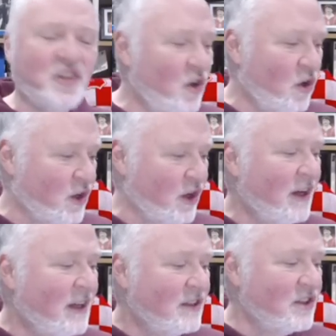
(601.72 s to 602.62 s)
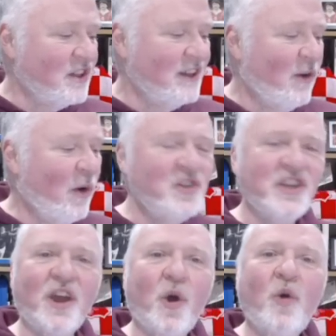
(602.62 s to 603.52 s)
hook, just
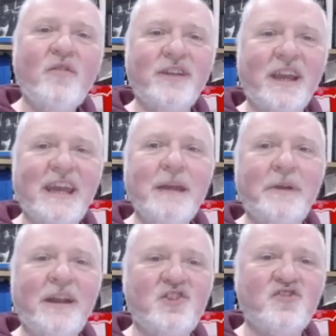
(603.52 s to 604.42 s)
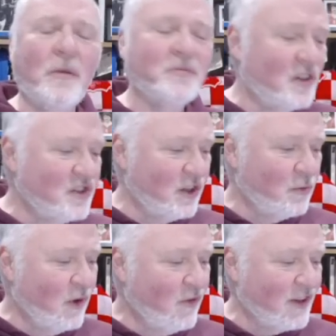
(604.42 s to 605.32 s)
launching it over the keeper. It dropped onto the
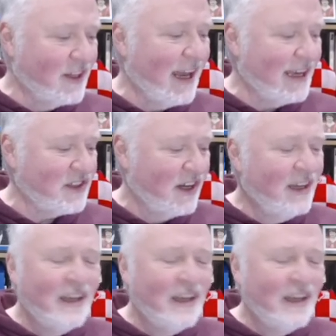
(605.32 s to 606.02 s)
roof of the net.